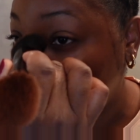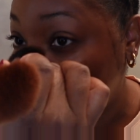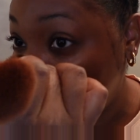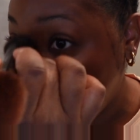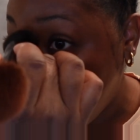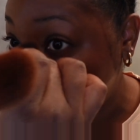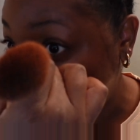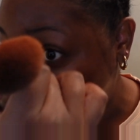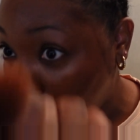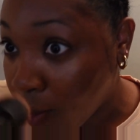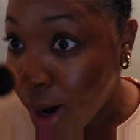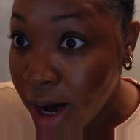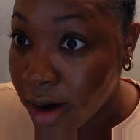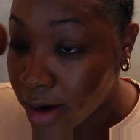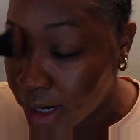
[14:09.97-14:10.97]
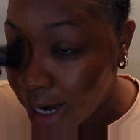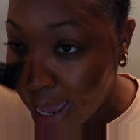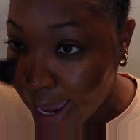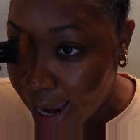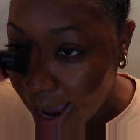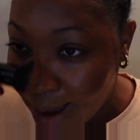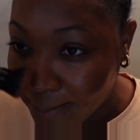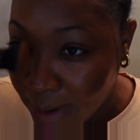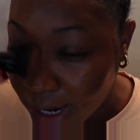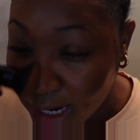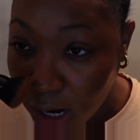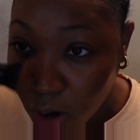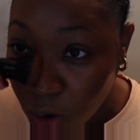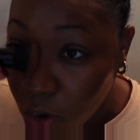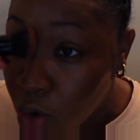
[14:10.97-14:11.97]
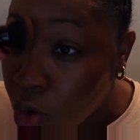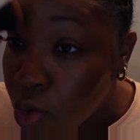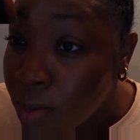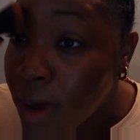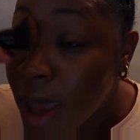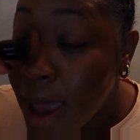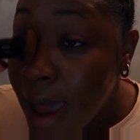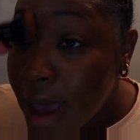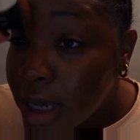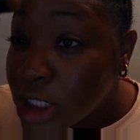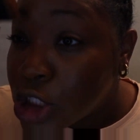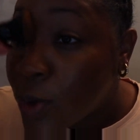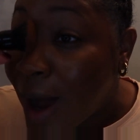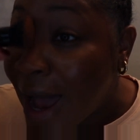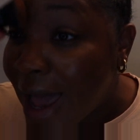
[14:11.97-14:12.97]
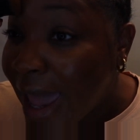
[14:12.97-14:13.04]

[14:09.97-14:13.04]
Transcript: And I made it work. Like, I made it home. So I